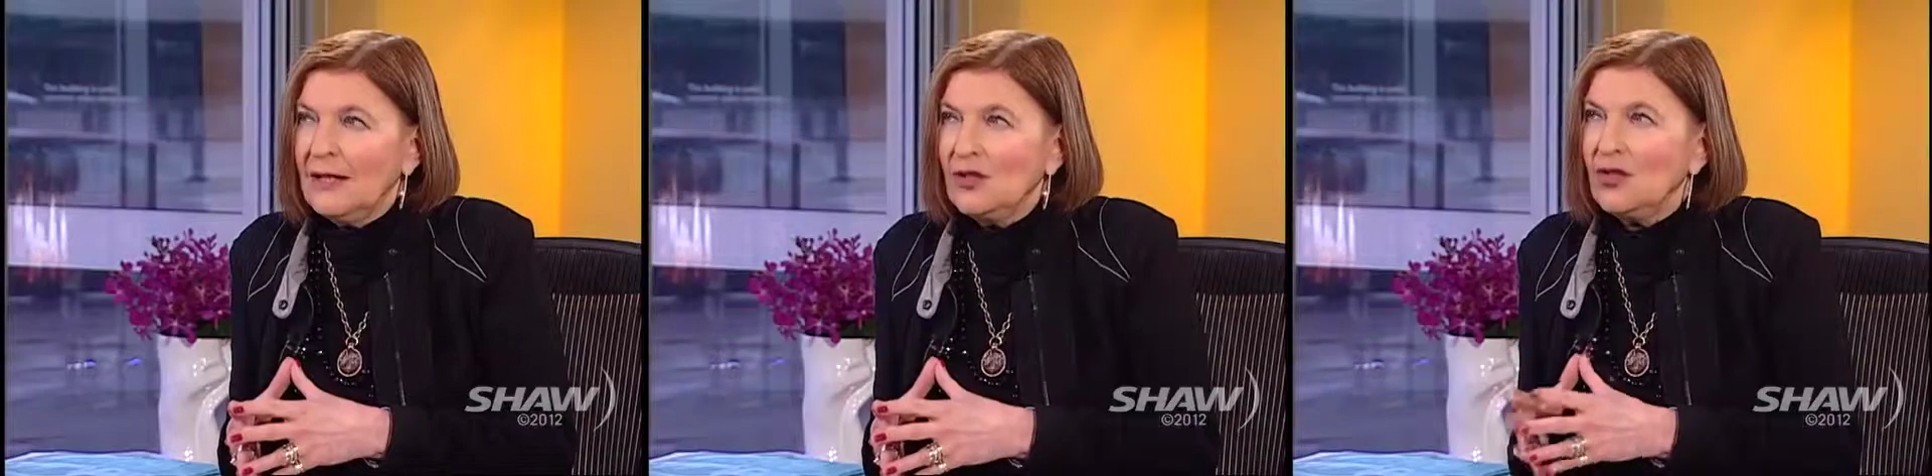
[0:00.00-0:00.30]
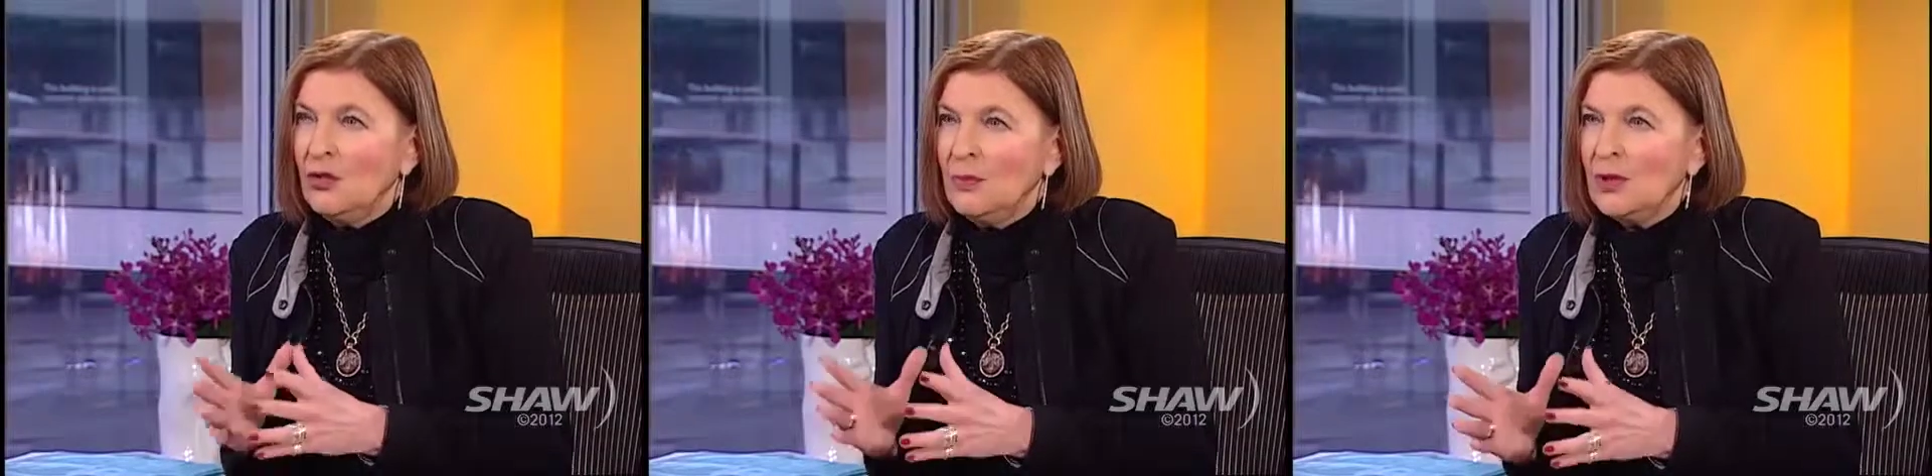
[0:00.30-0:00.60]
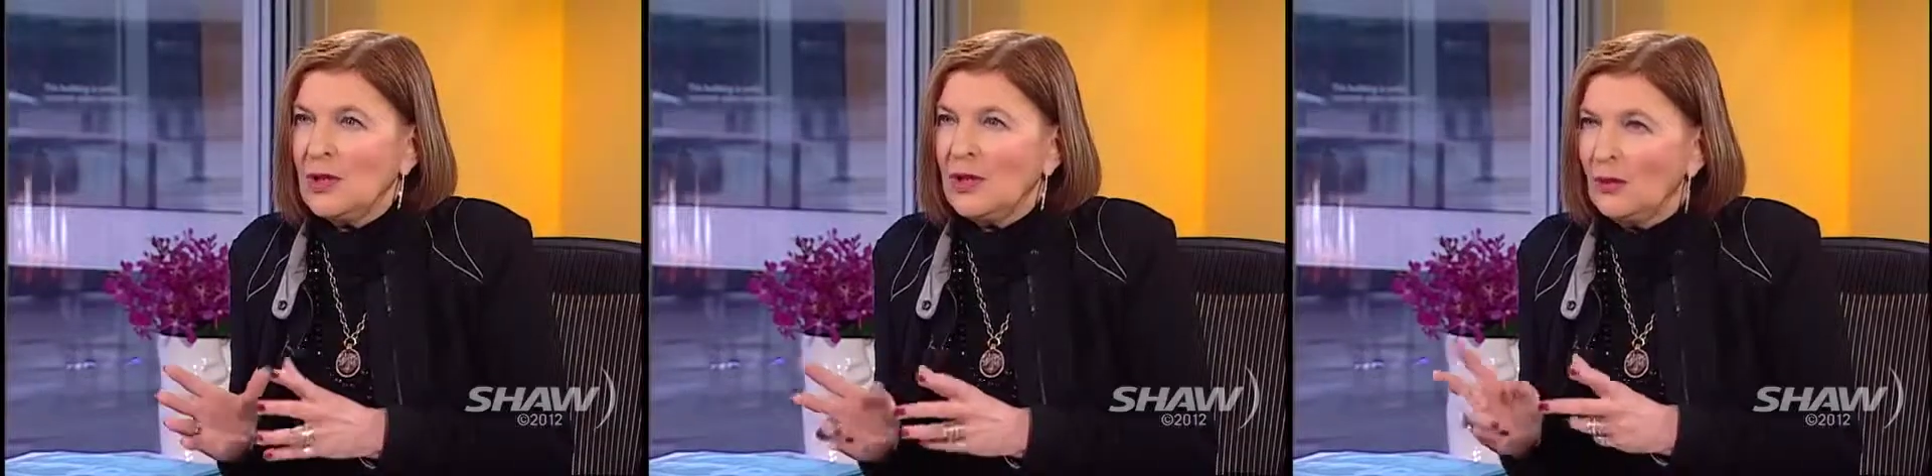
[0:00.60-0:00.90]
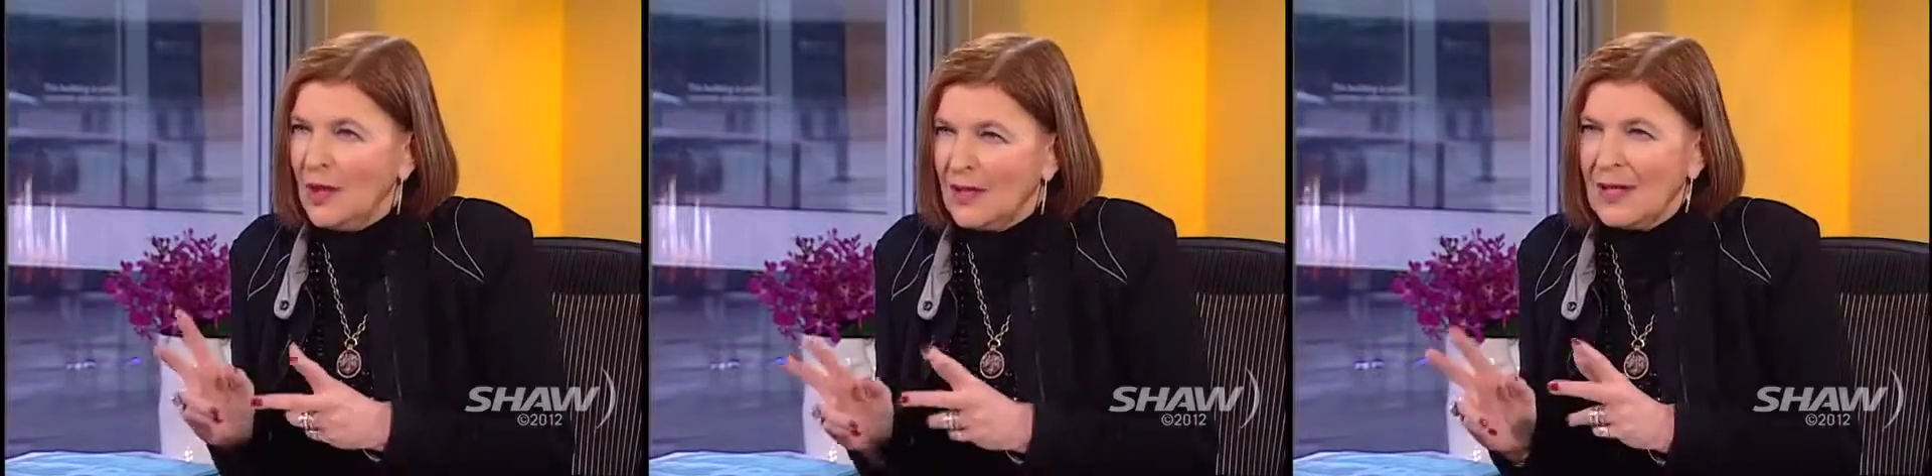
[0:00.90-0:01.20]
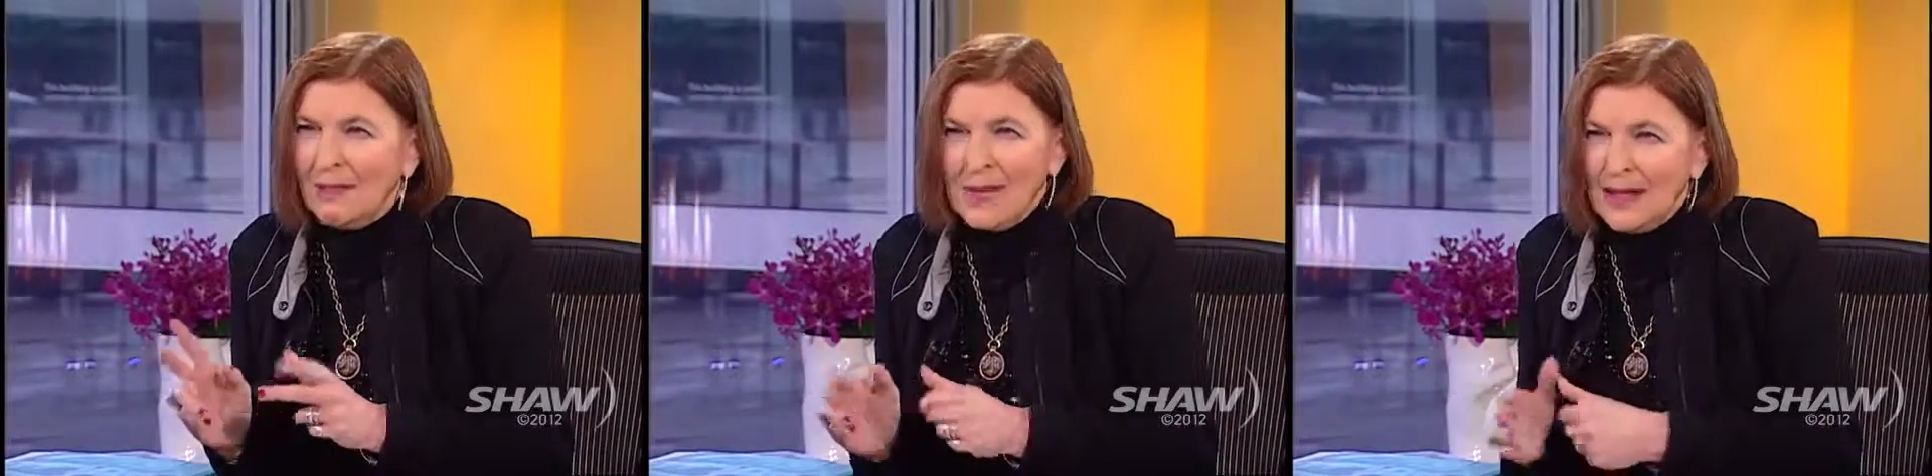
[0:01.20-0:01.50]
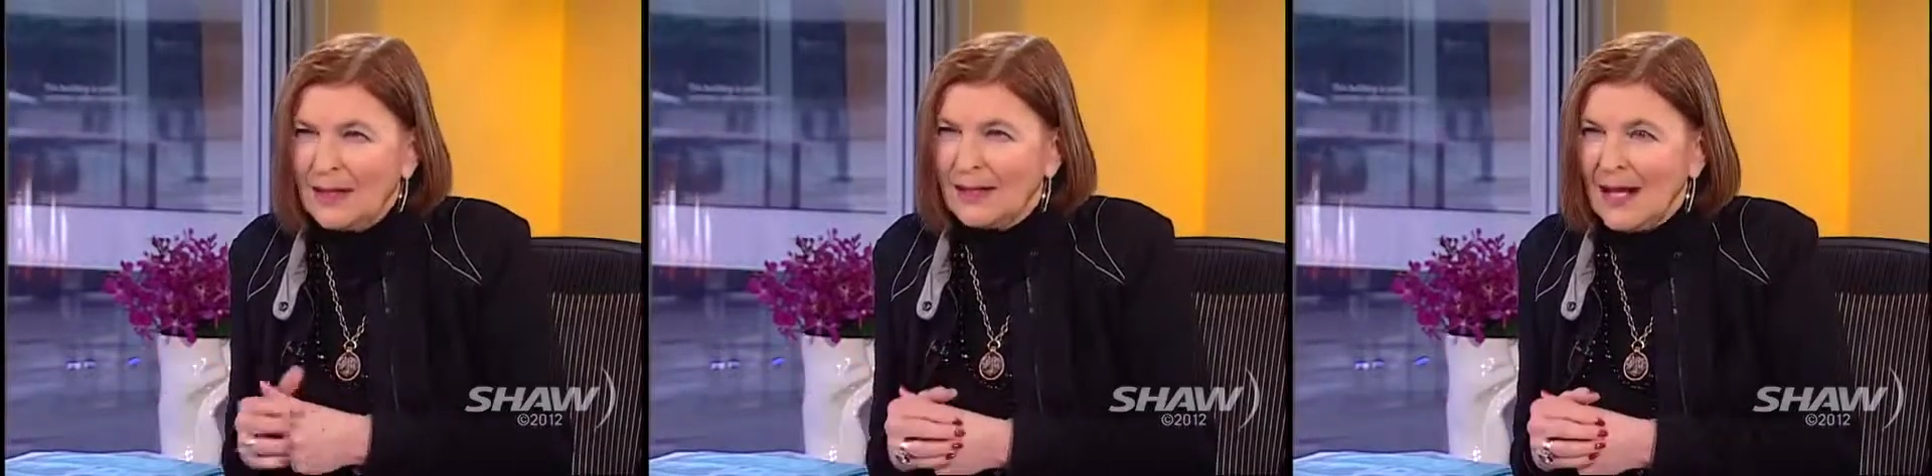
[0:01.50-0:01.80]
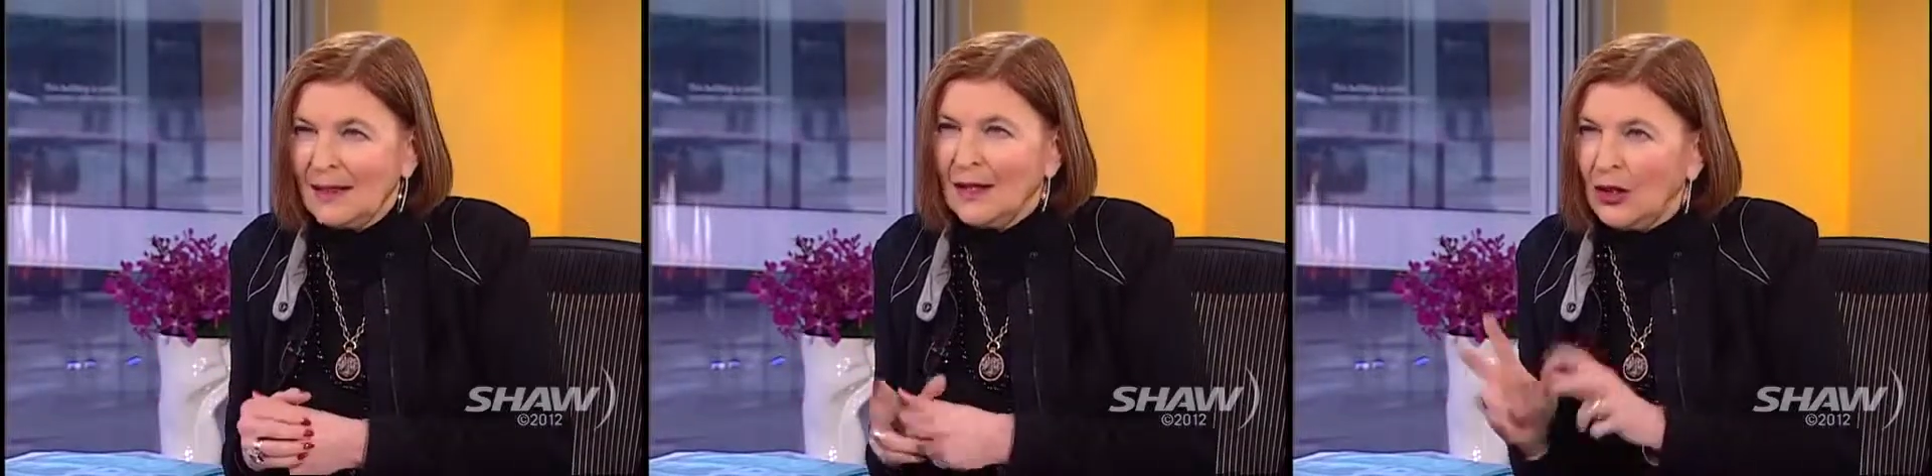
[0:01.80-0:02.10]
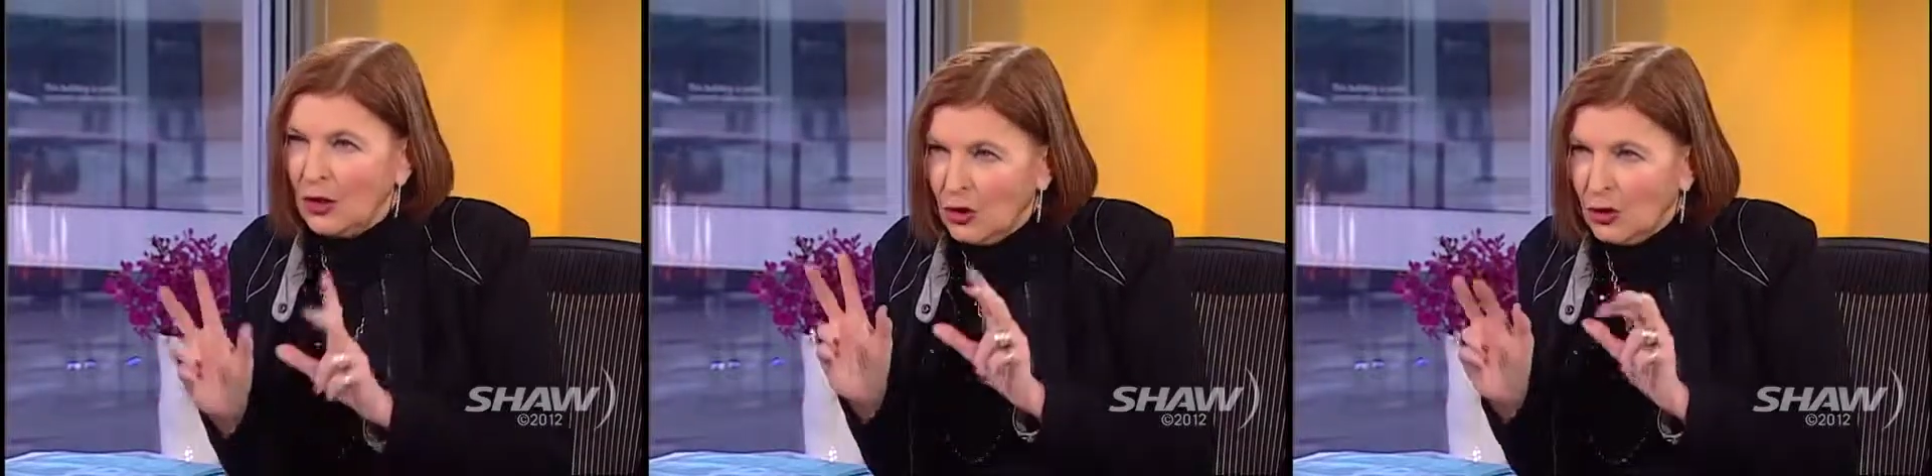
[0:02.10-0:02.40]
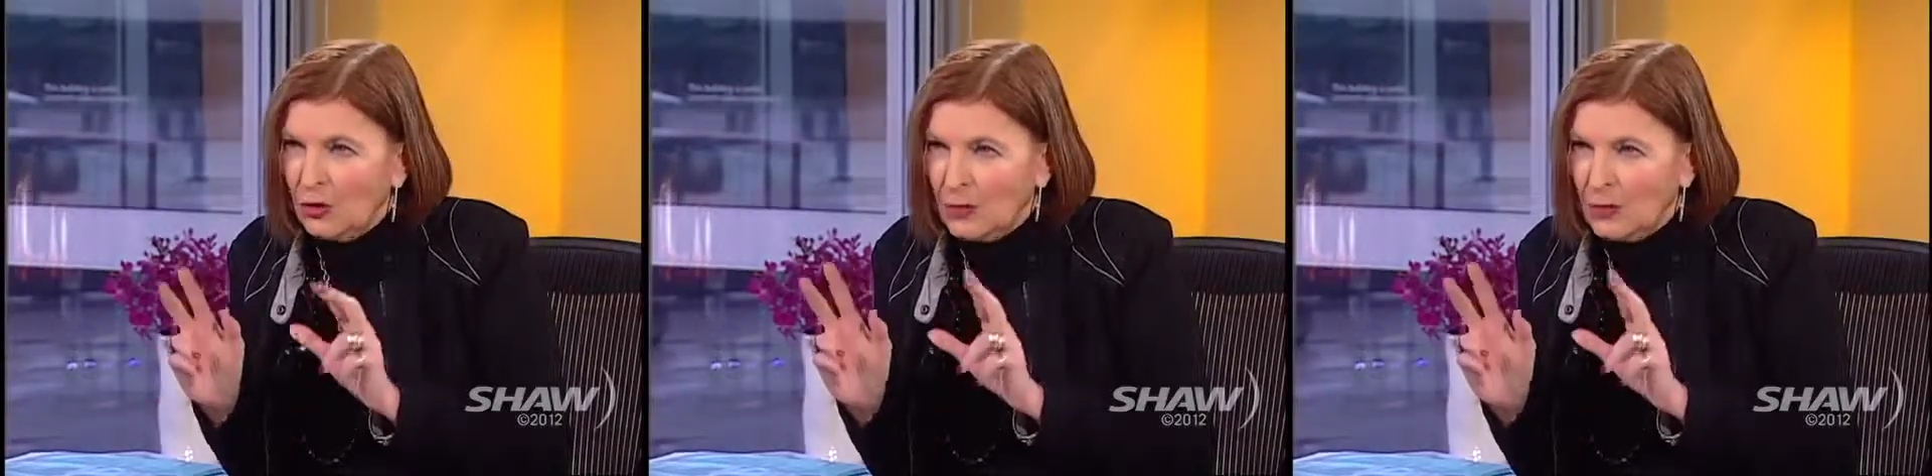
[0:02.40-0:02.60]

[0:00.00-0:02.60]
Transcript: Hence new music. And what does that mean exactly, new